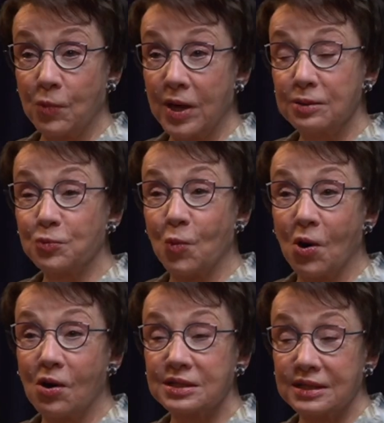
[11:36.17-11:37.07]
went and
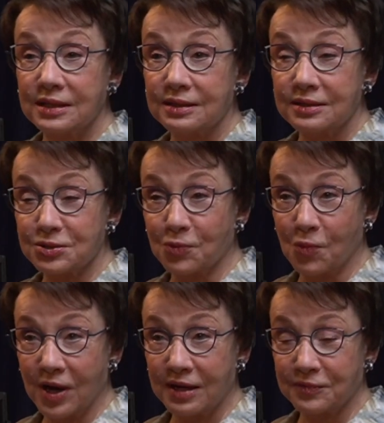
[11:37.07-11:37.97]
walked into
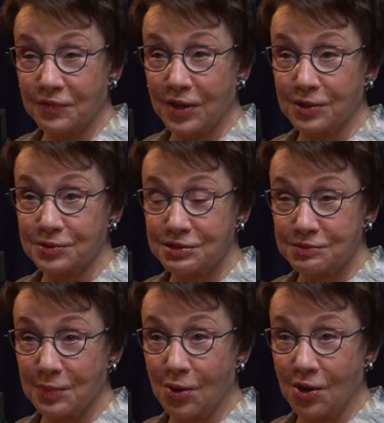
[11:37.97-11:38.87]
one of those
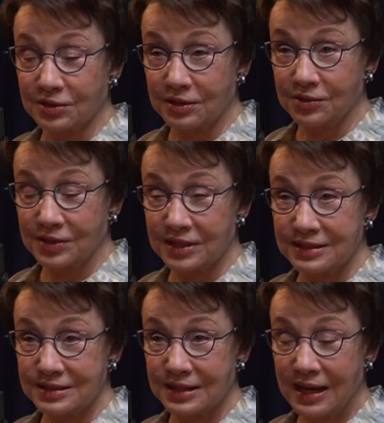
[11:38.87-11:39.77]
small
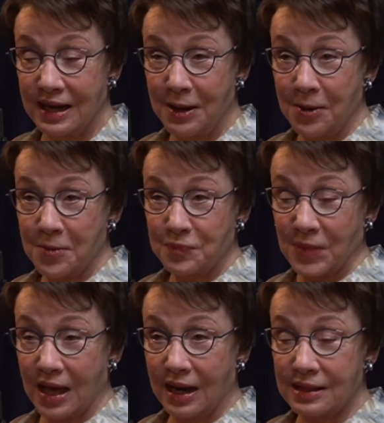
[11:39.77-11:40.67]
units.
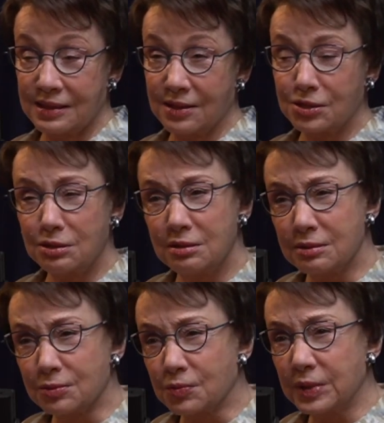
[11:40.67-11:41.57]
And I thought,
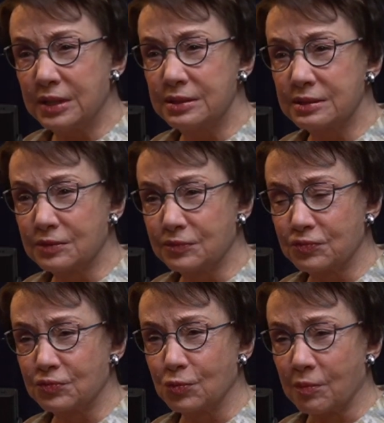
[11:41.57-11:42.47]
the reason
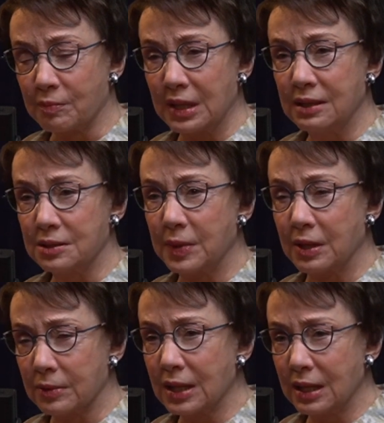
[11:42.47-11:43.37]
for me to
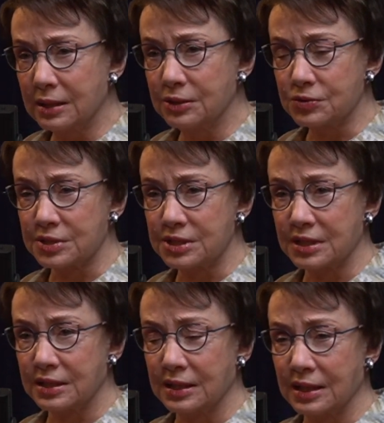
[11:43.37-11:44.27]
be really
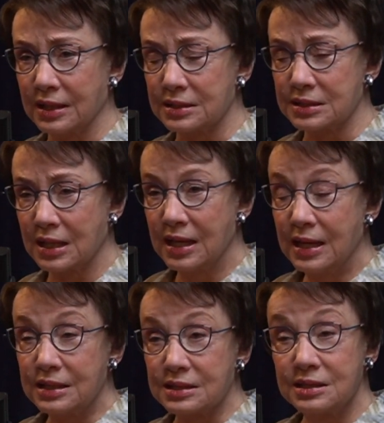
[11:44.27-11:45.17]
interested in this
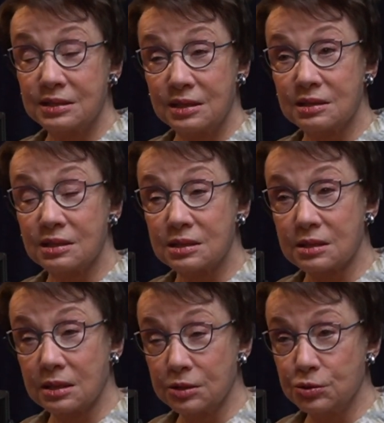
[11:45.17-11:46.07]
is a
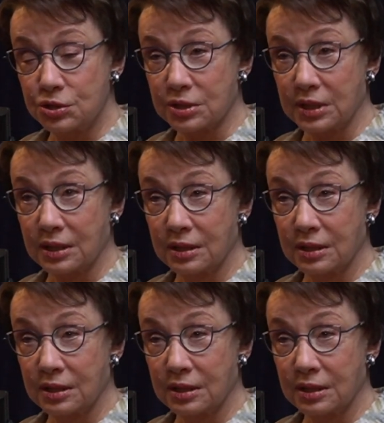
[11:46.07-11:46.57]
solution.